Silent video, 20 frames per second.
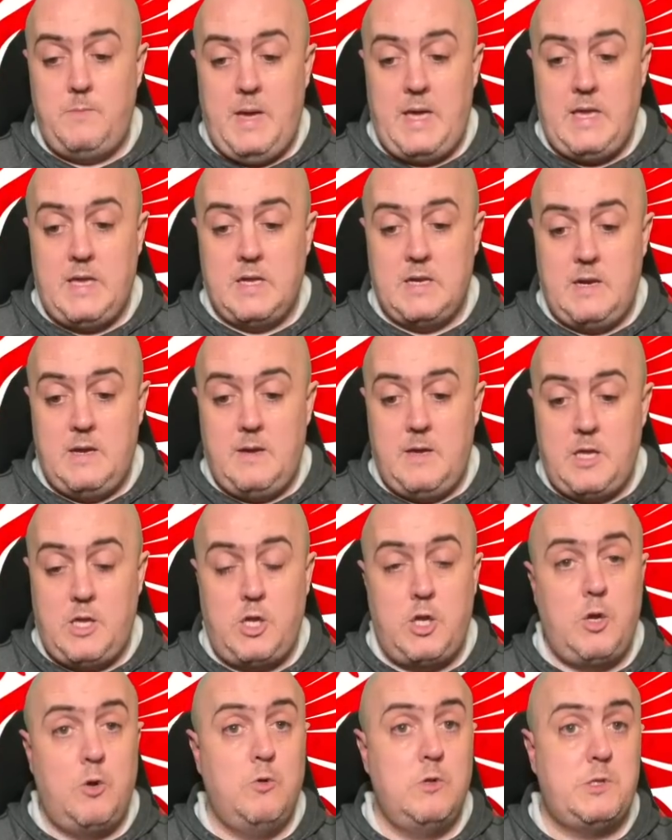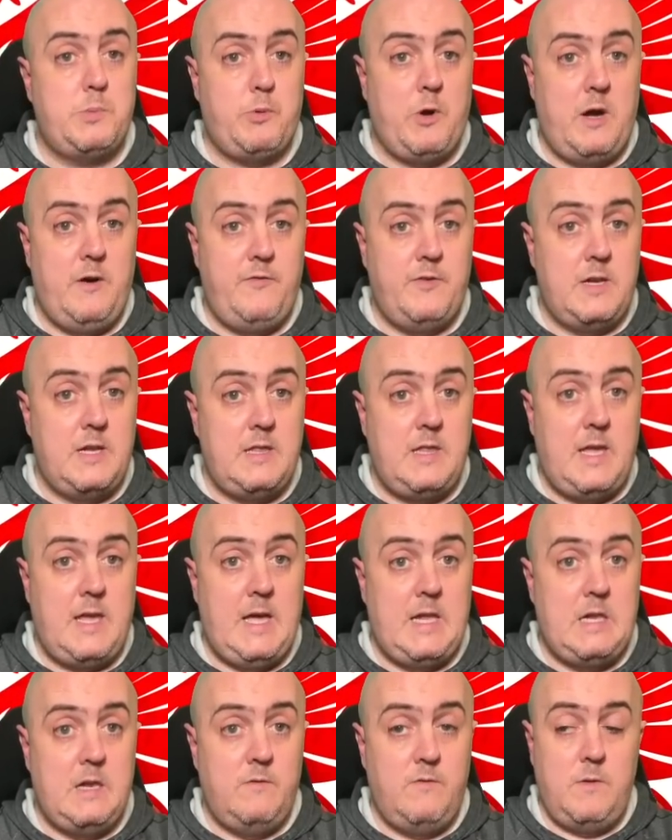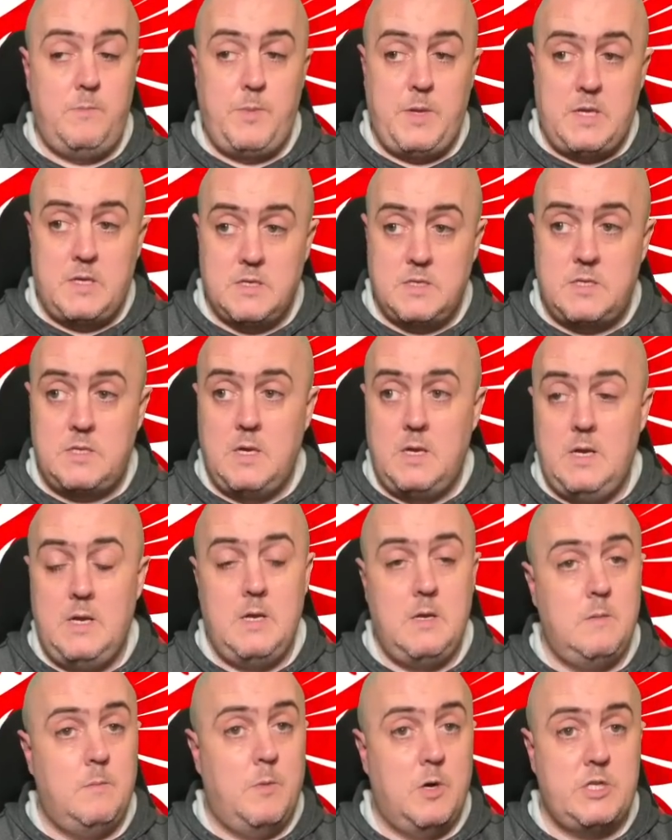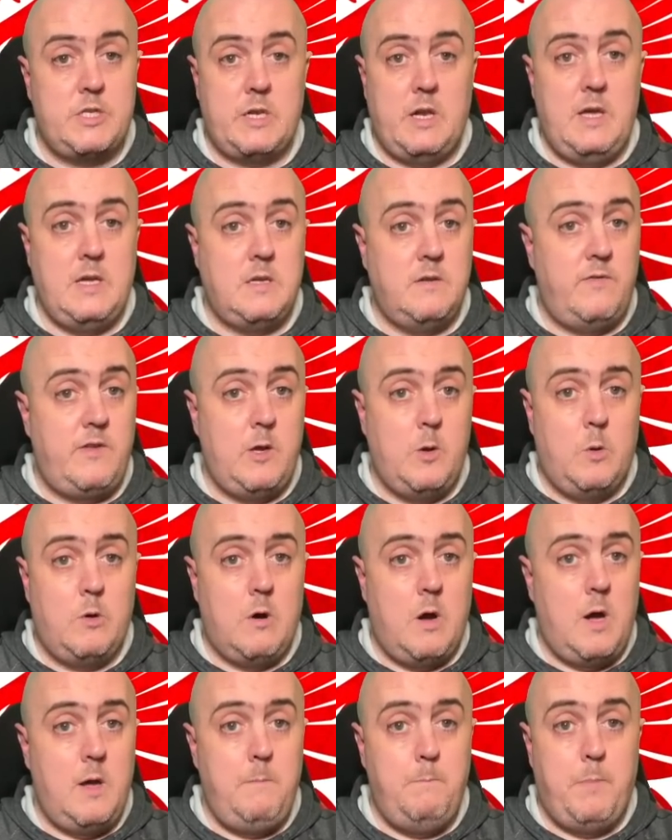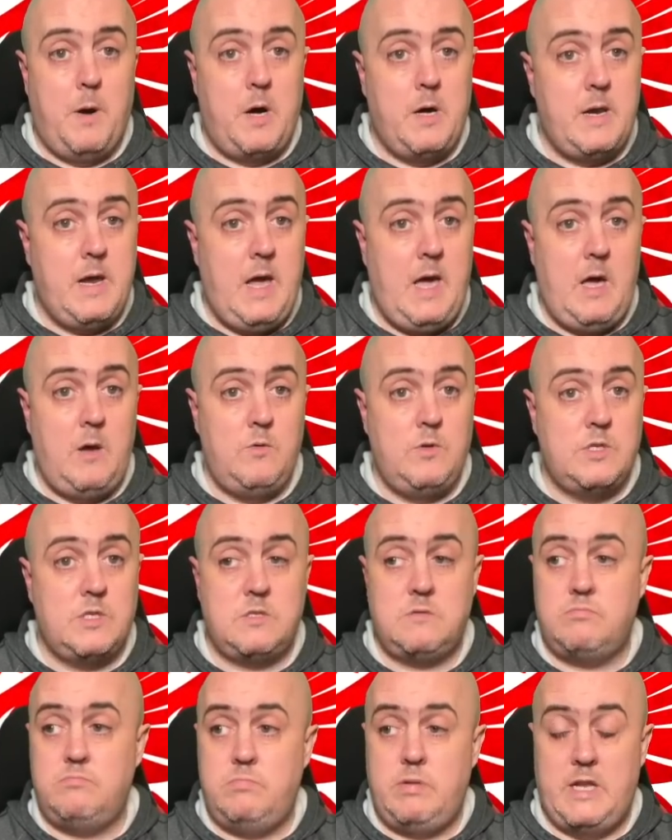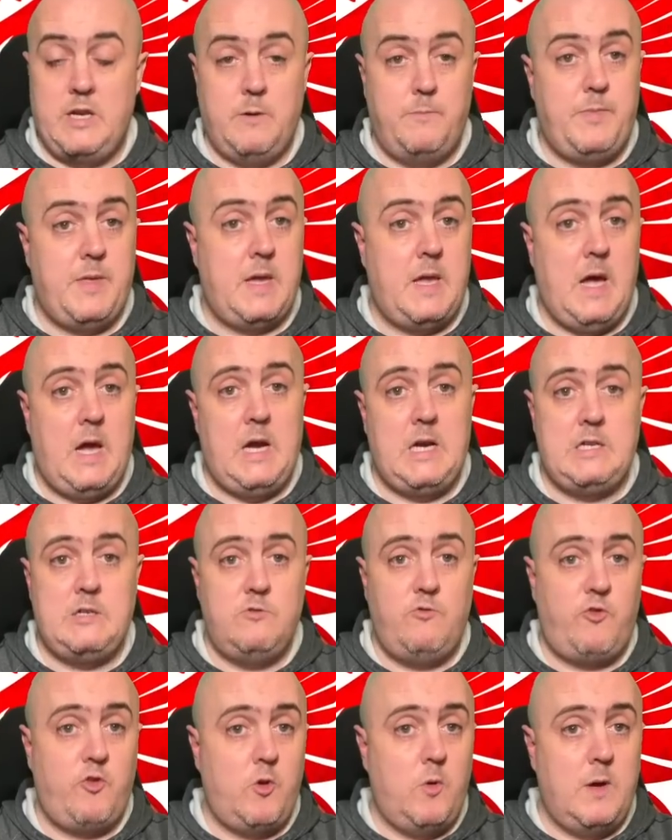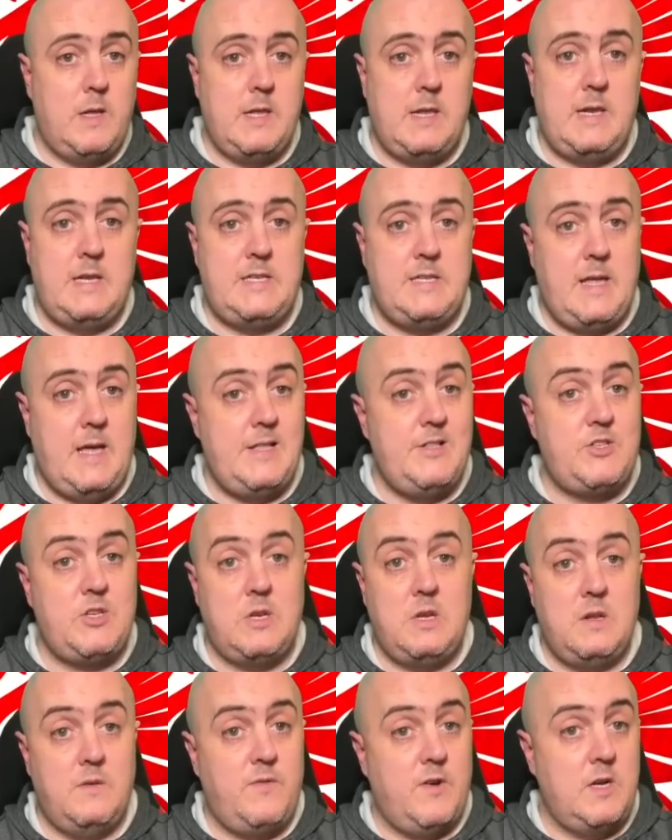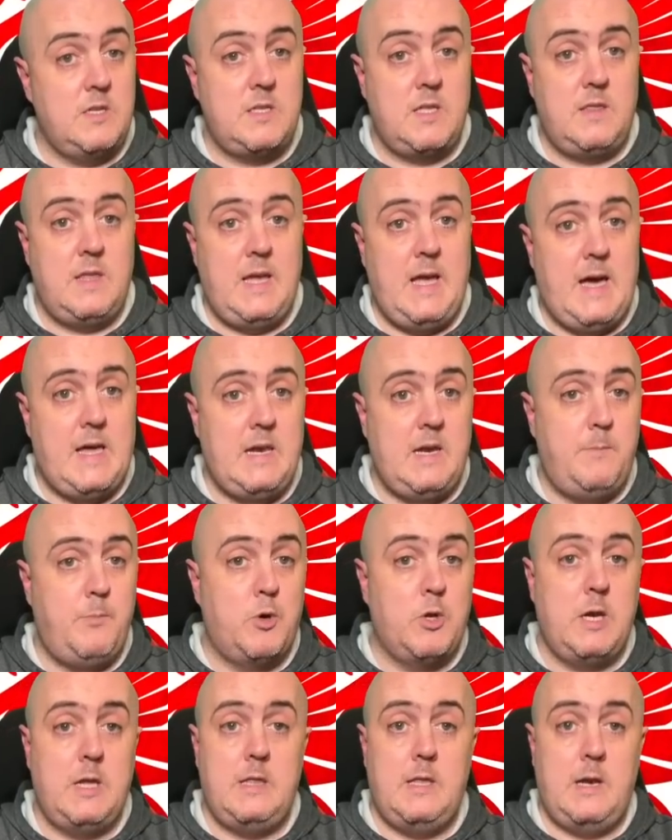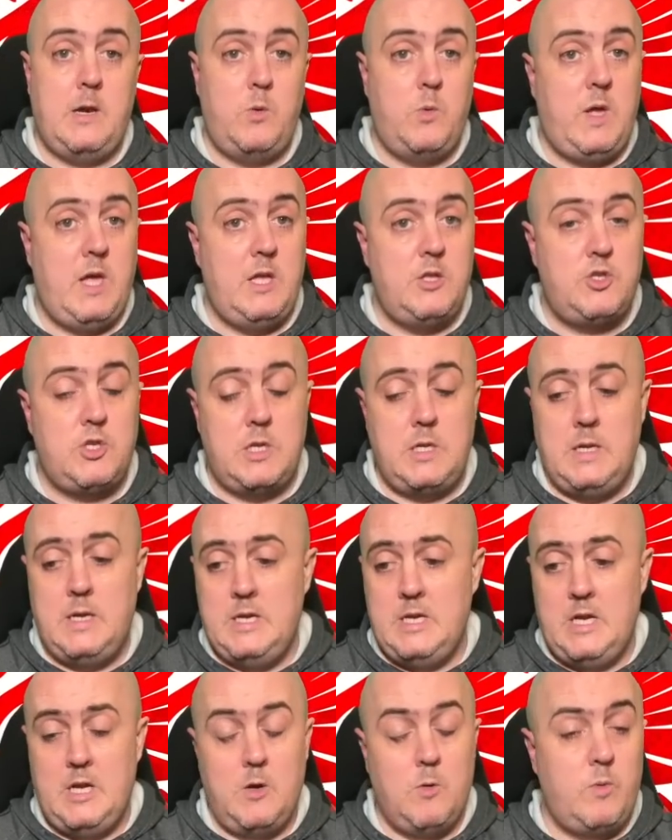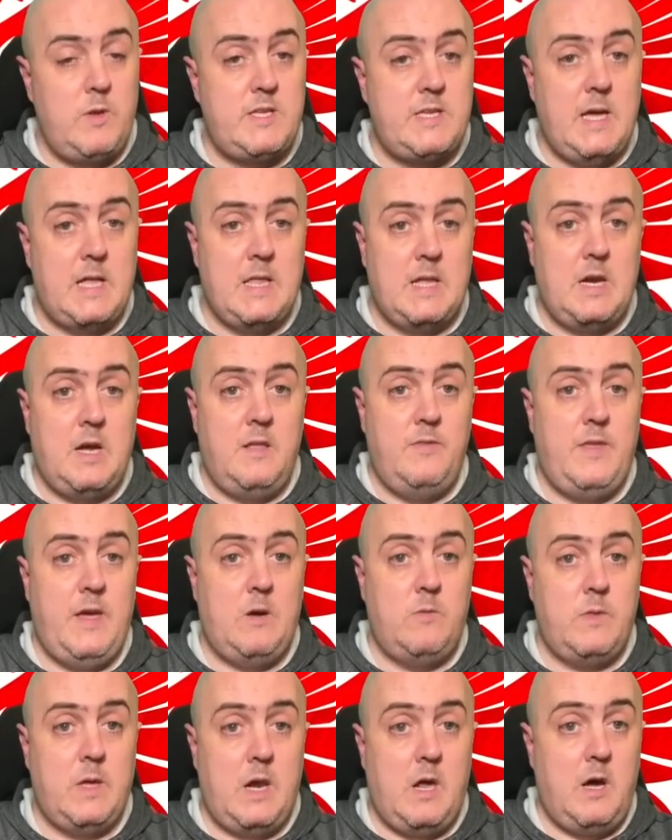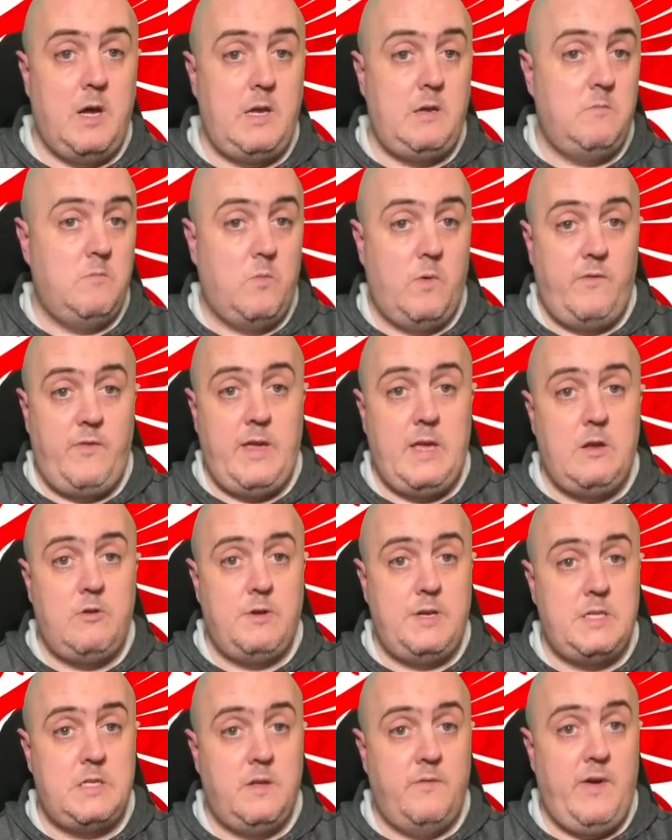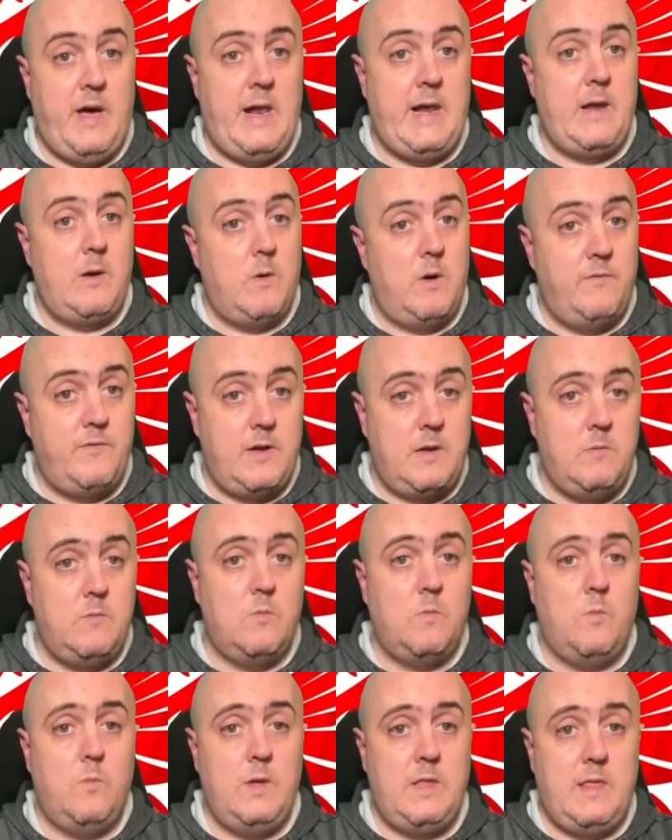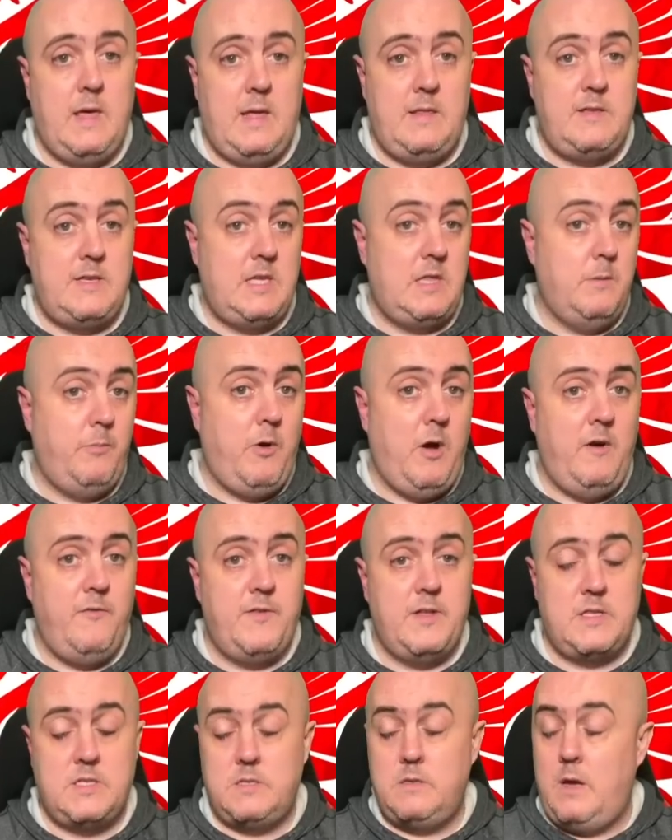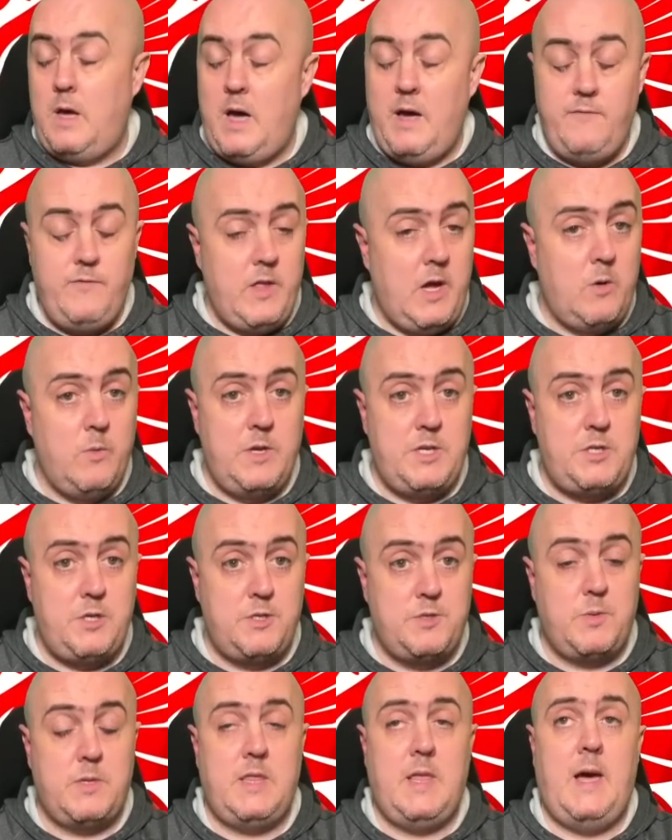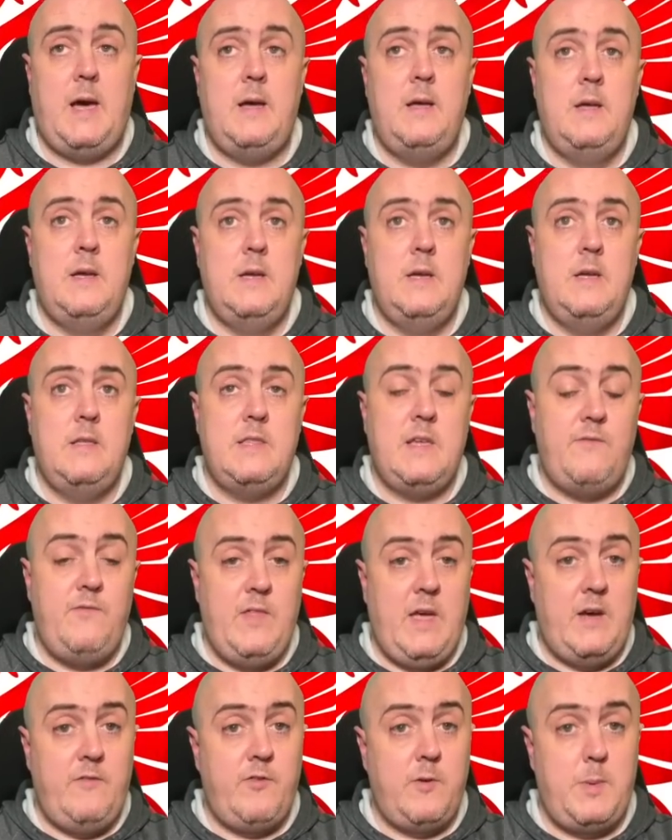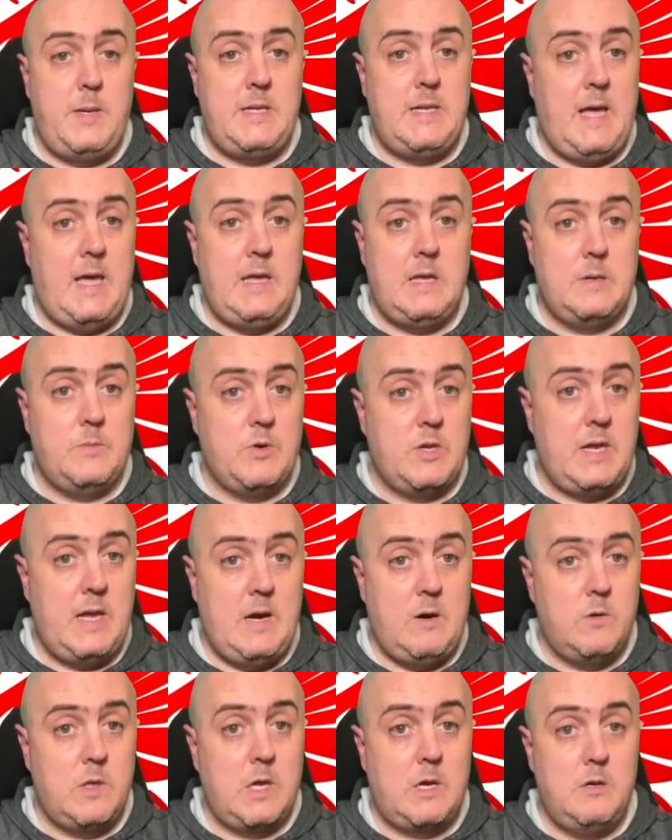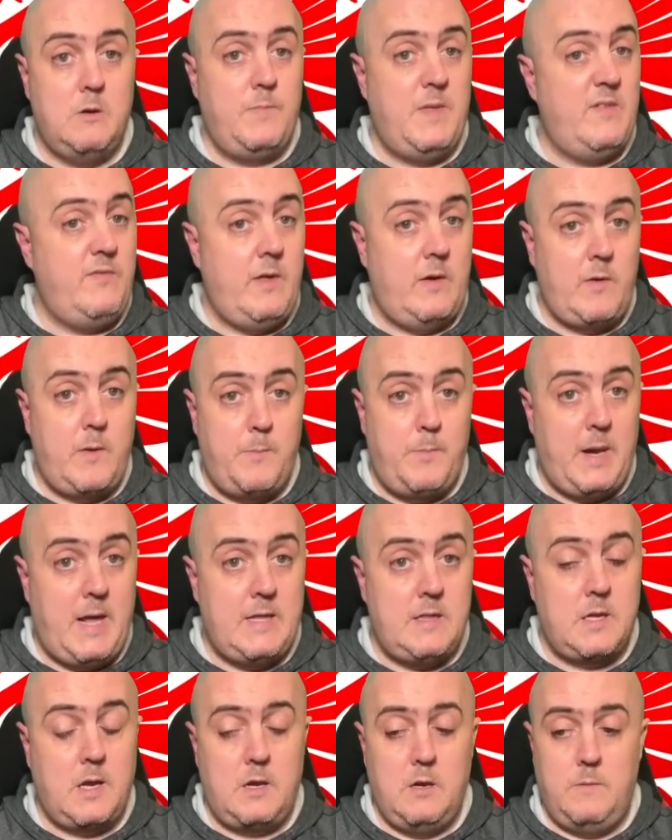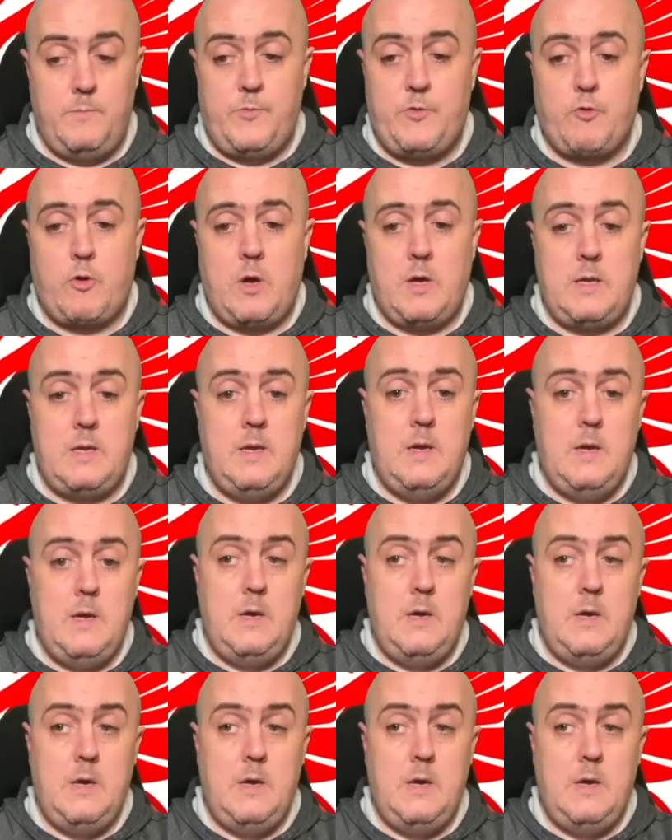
making a huge profit at the end of it, because much like if you or I bought a house, did up the garden, threw on an extension, converted the attic, put in the new kitchen, we sell it on down the line, we've increased the value of it, we then see the profits. I've no issues with that. They've never been taking money out of the club, they've never bled the club dry.